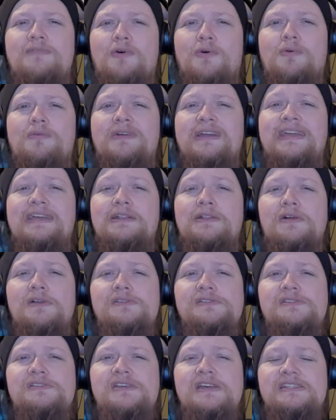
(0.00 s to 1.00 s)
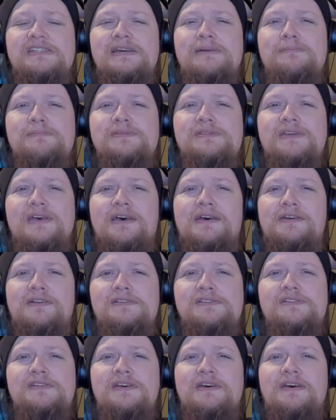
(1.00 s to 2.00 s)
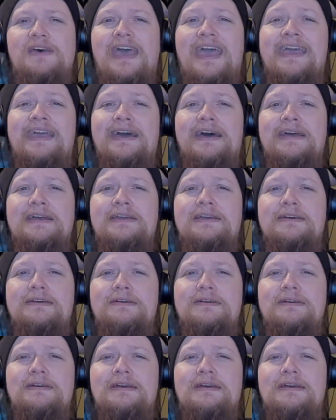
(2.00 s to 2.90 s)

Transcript: or Elon's attempt at AI